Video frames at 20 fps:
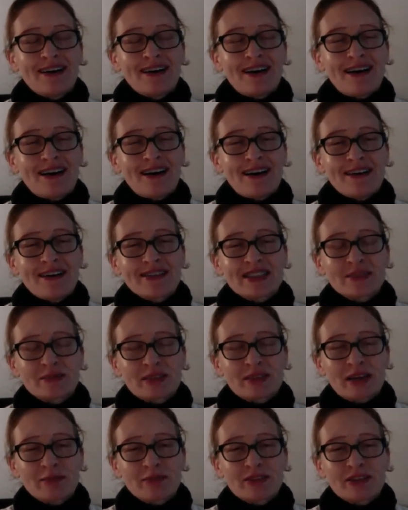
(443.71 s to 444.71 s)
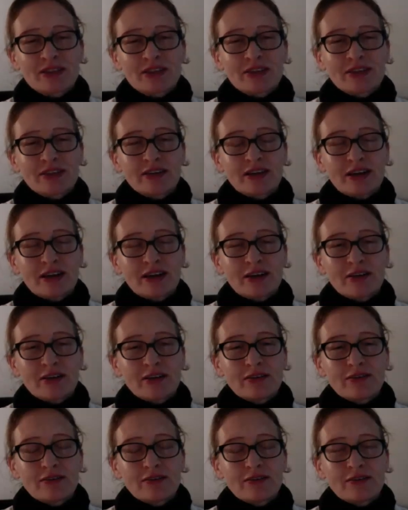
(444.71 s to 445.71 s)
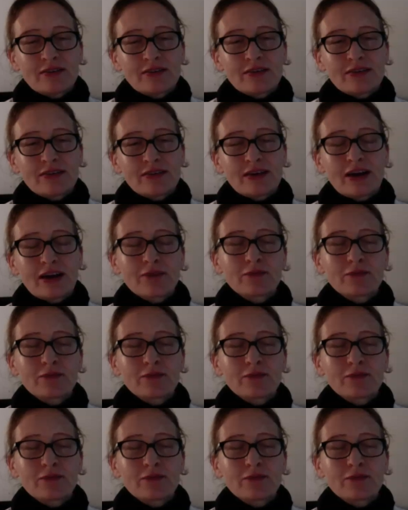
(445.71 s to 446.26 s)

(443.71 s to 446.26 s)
Sometimes they're, I